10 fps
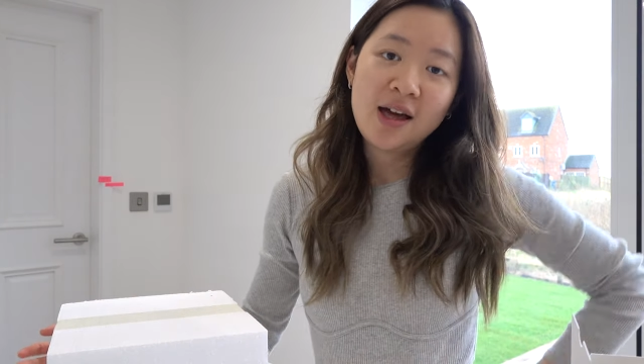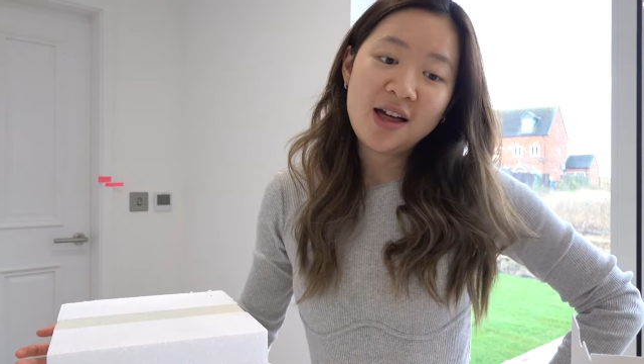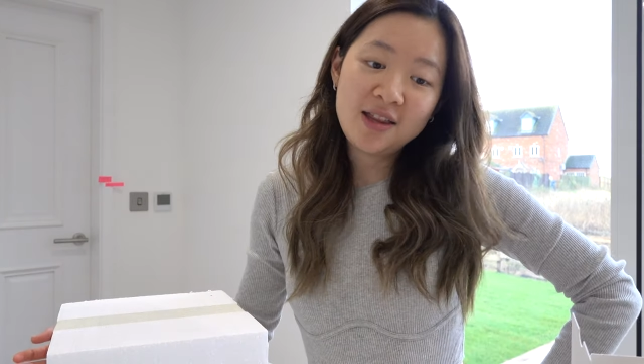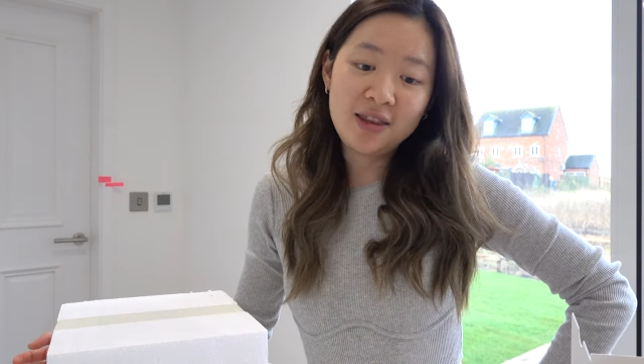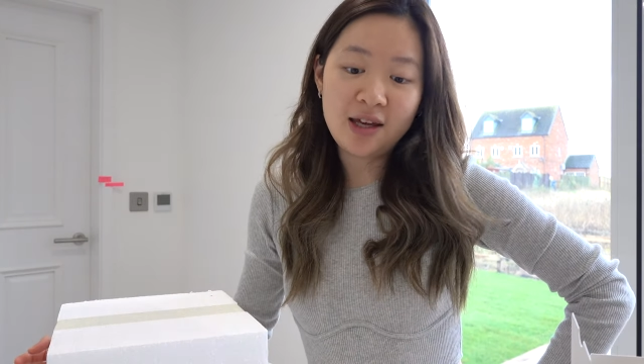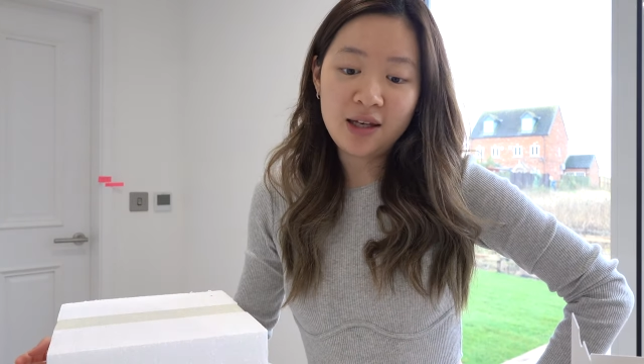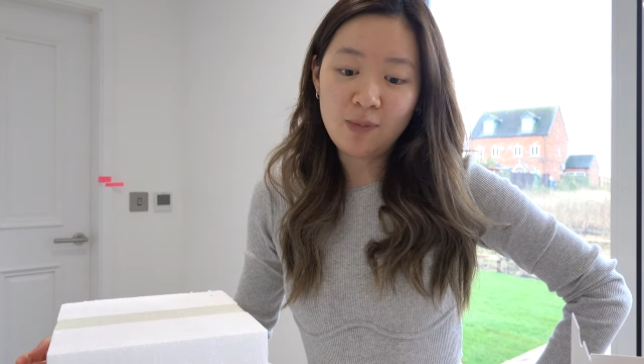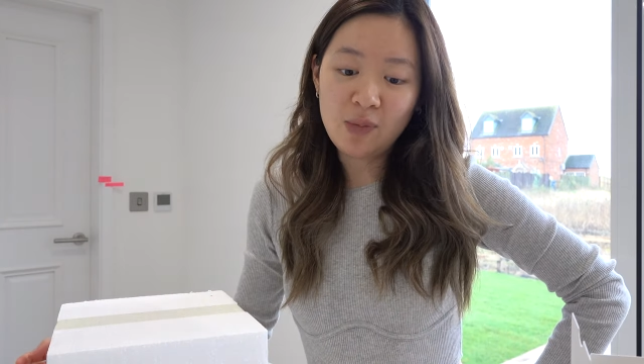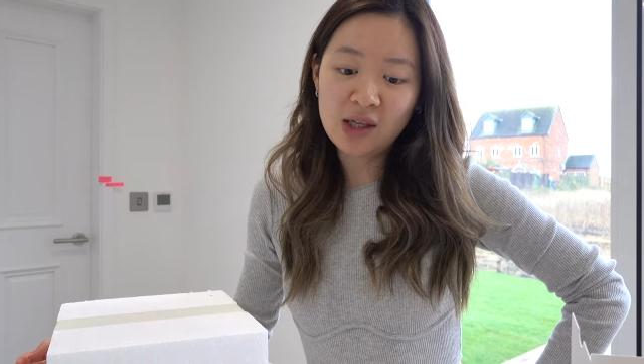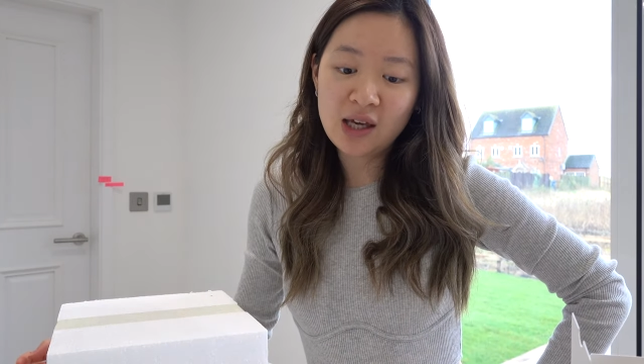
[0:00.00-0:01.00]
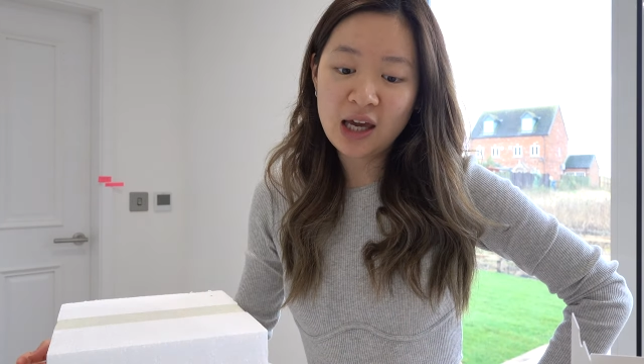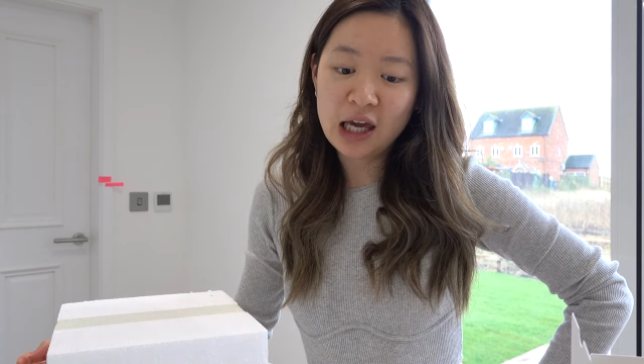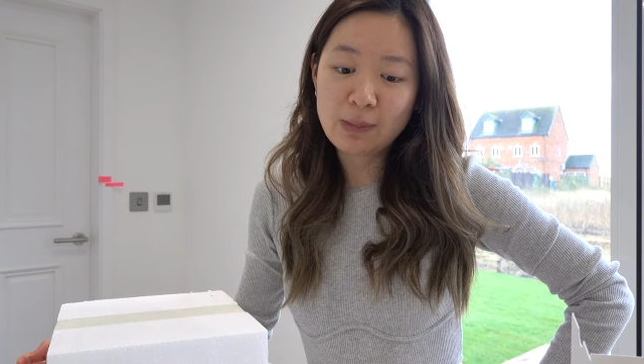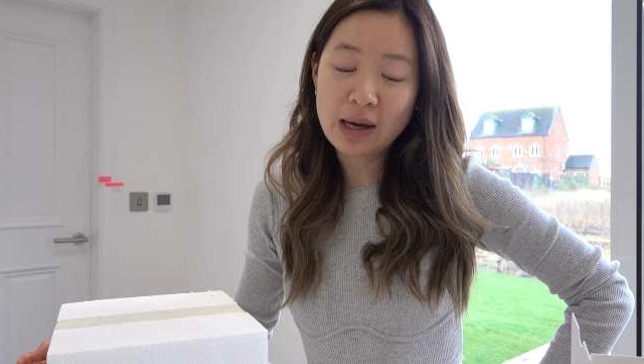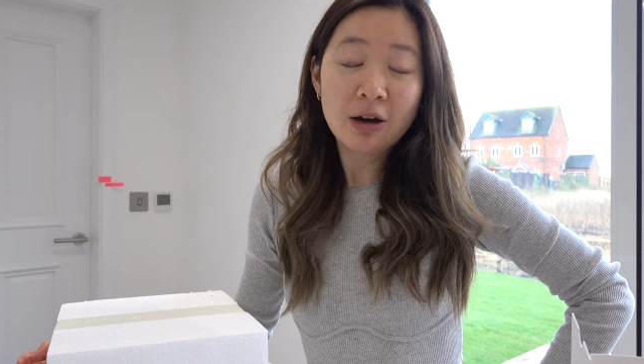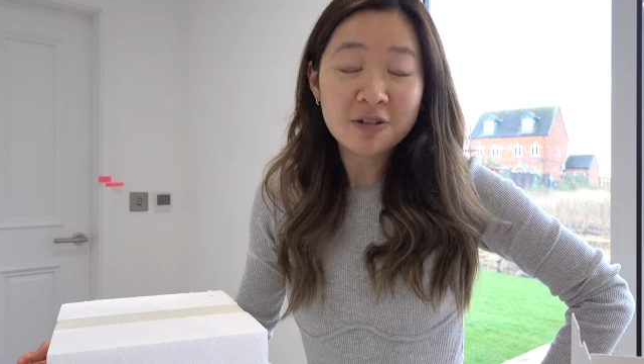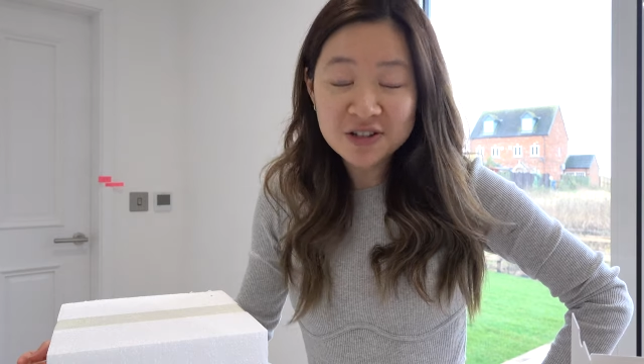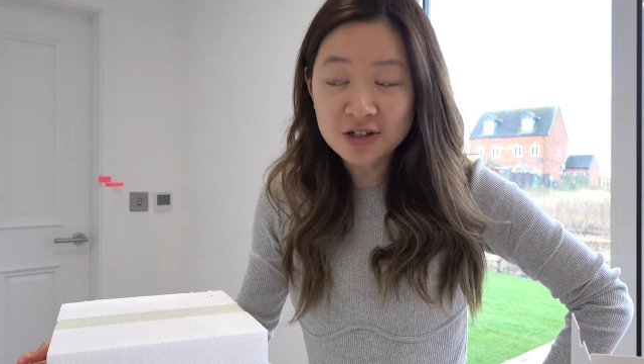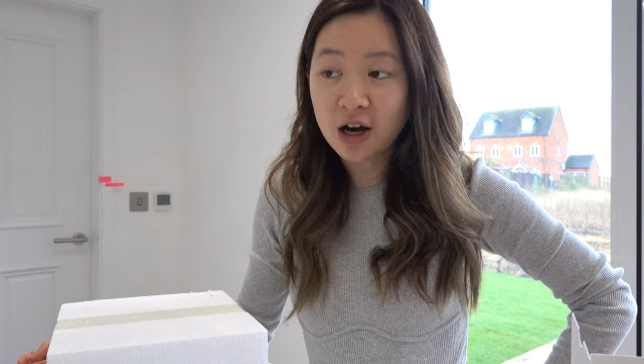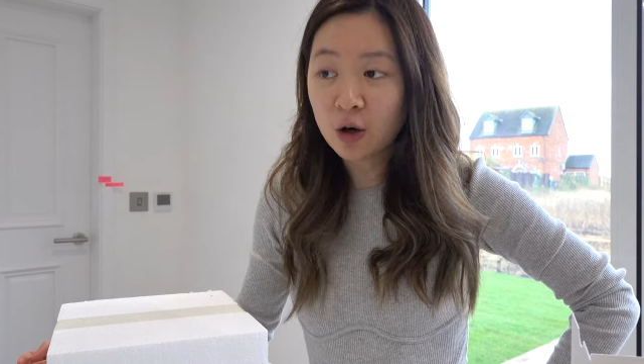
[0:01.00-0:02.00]
and then they became out of
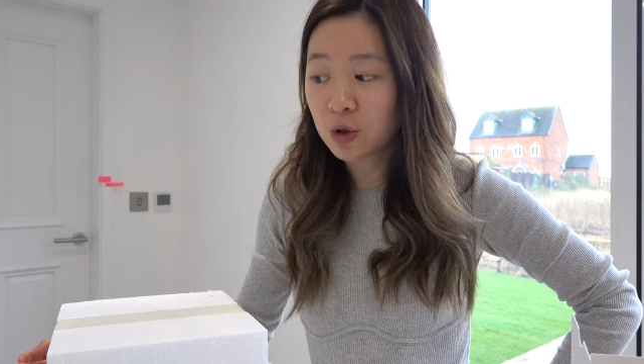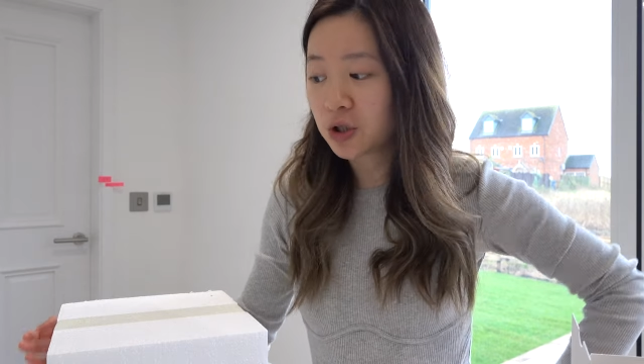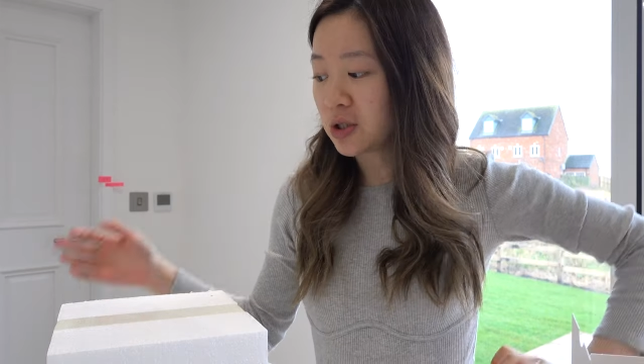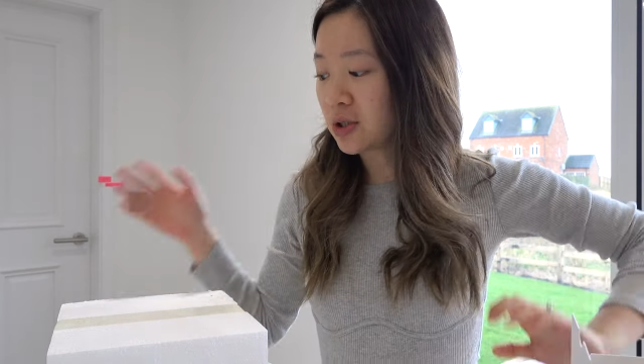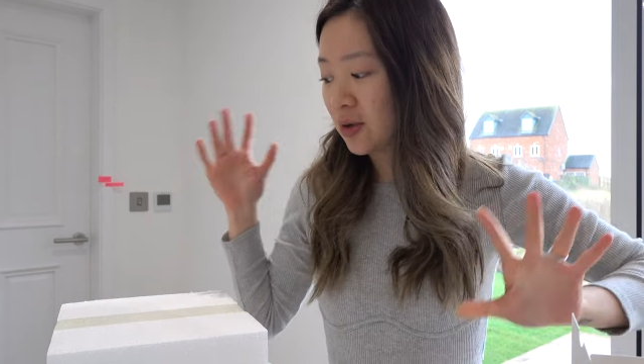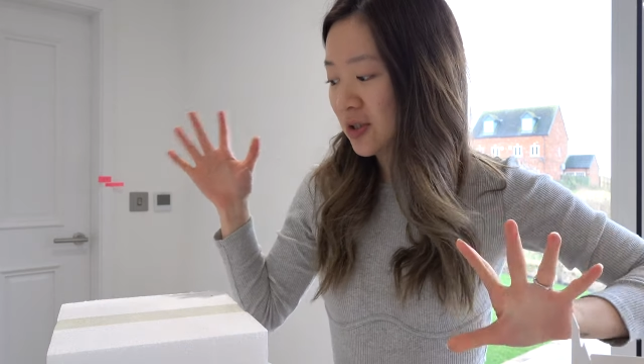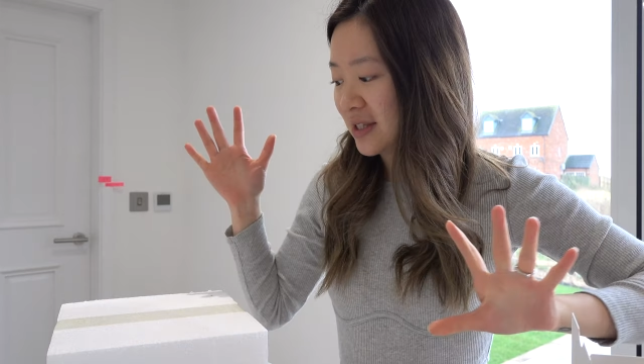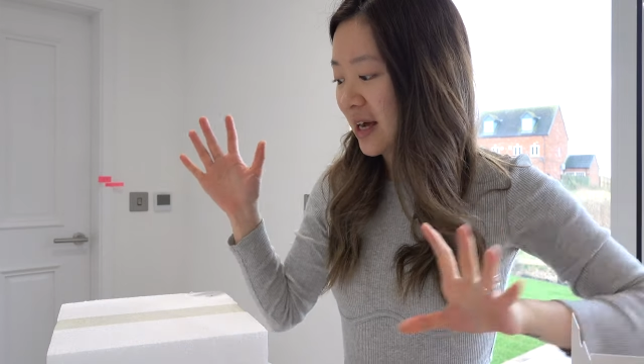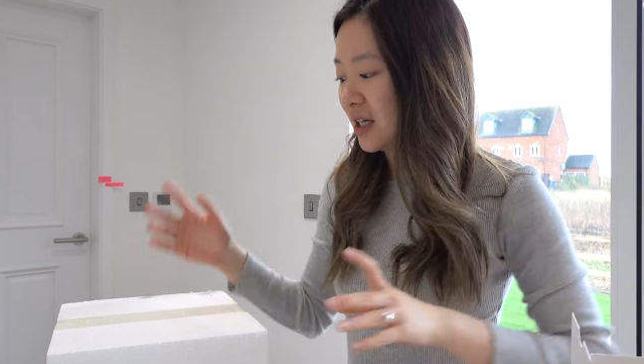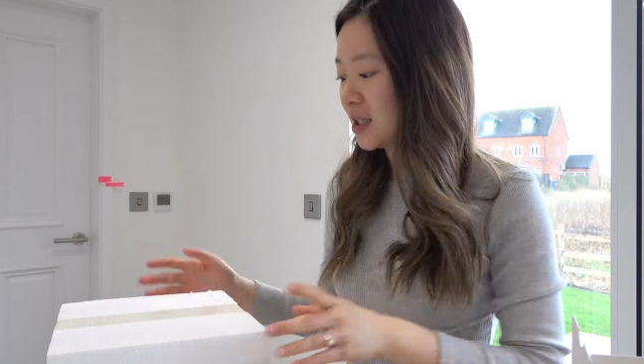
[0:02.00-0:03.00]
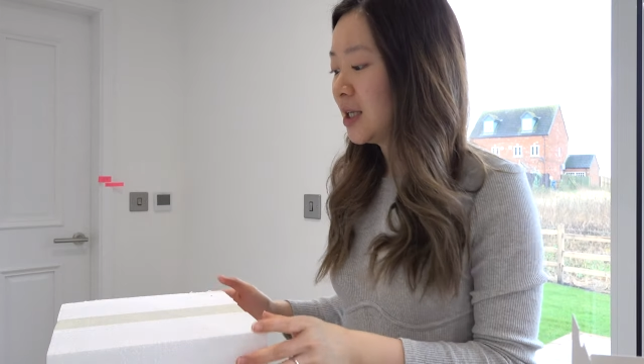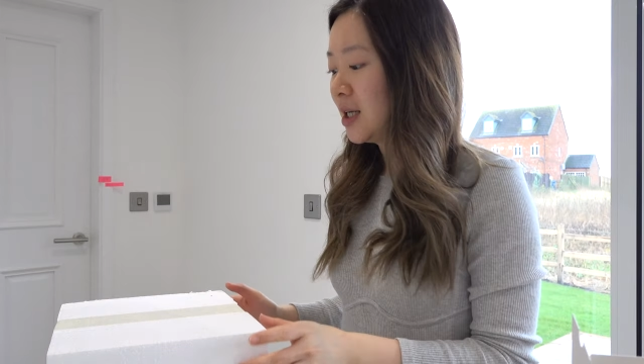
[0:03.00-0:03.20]
stock, which is so sad.